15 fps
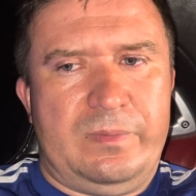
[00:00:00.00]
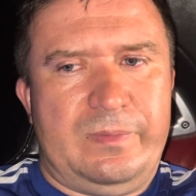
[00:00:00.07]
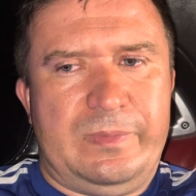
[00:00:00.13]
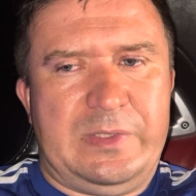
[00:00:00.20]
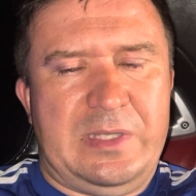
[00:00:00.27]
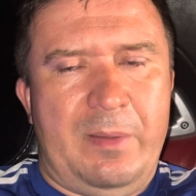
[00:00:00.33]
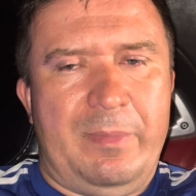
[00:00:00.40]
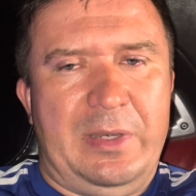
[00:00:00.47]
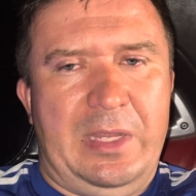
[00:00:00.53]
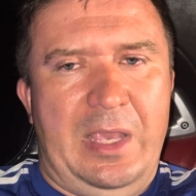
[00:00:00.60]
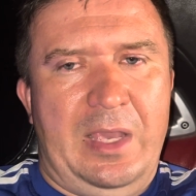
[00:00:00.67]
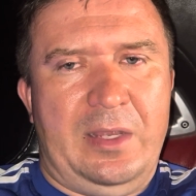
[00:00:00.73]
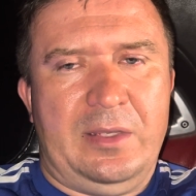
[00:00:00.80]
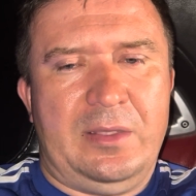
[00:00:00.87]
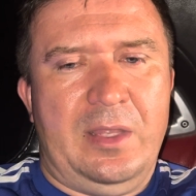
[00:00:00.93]
somebody
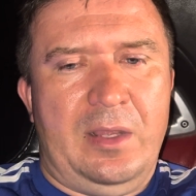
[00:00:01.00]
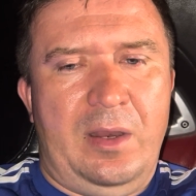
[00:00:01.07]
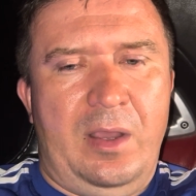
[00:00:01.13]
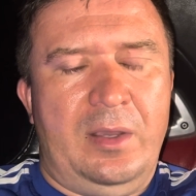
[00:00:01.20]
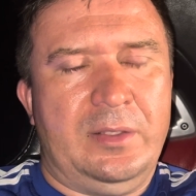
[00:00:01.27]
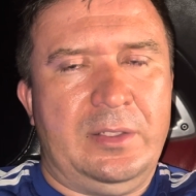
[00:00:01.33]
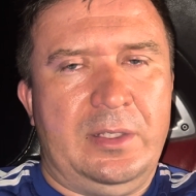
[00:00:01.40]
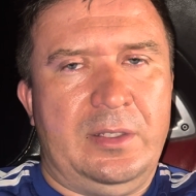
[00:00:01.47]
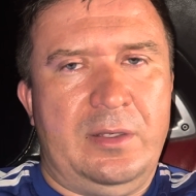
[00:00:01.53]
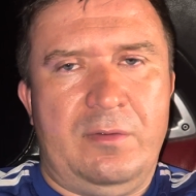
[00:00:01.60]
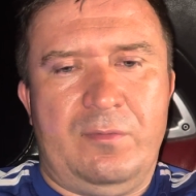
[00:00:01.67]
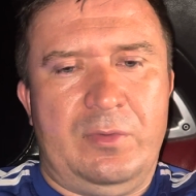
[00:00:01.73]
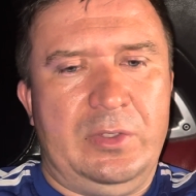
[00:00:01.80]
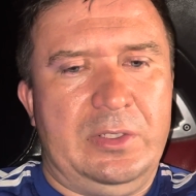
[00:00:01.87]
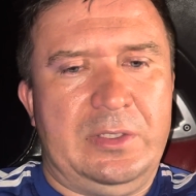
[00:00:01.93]
added that on, and it
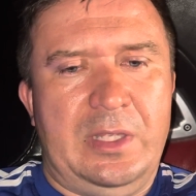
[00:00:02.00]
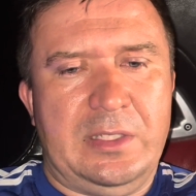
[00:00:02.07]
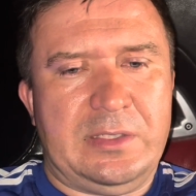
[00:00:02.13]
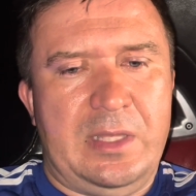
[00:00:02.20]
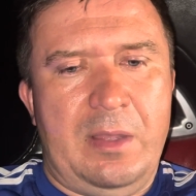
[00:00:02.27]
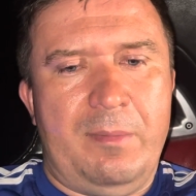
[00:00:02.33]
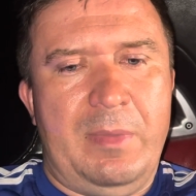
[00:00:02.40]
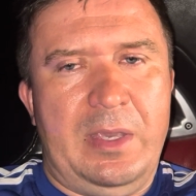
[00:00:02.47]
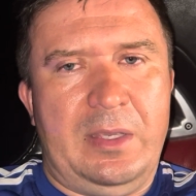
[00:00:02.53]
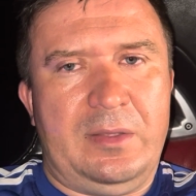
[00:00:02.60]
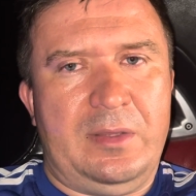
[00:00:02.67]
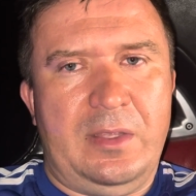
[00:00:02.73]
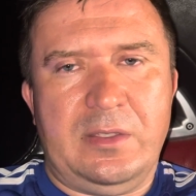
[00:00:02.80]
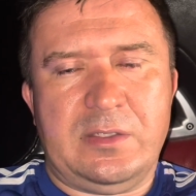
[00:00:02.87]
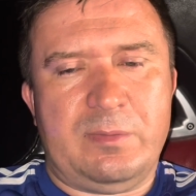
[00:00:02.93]
really does not make
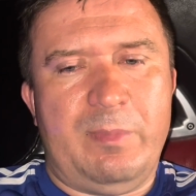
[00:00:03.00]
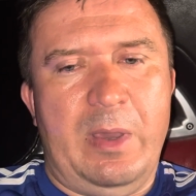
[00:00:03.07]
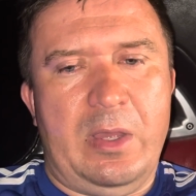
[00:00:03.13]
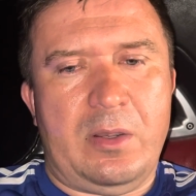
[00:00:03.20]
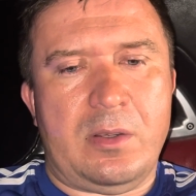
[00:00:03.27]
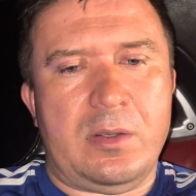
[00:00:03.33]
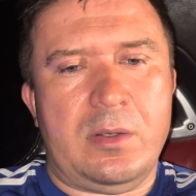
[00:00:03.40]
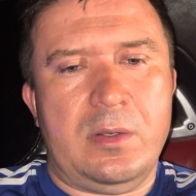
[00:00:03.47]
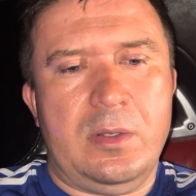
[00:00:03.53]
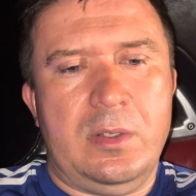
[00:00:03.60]
things better,